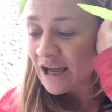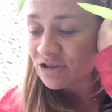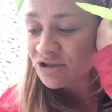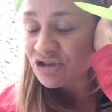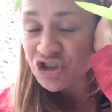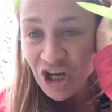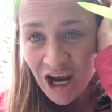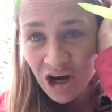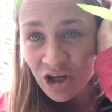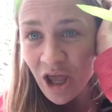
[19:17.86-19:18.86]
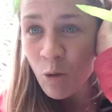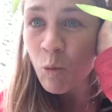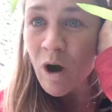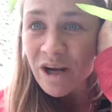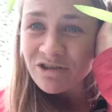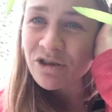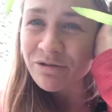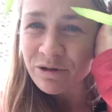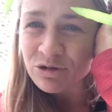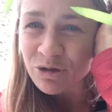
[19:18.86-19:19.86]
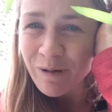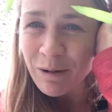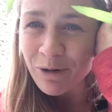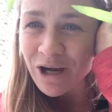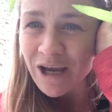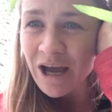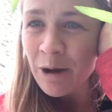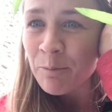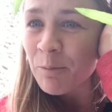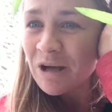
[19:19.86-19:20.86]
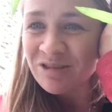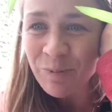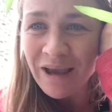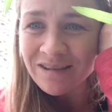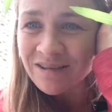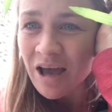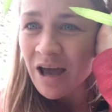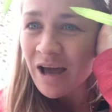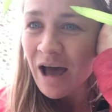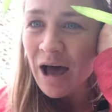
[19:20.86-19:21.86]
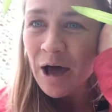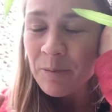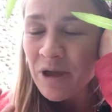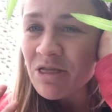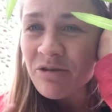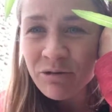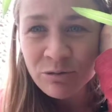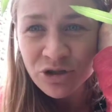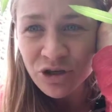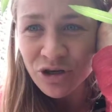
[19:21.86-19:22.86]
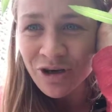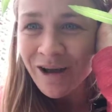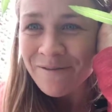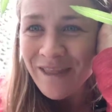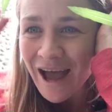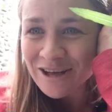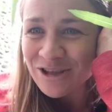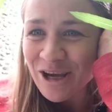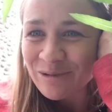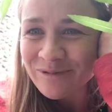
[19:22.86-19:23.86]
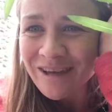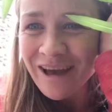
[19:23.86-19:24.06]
and just share, what is your future memory? A space in the future. Hi, James.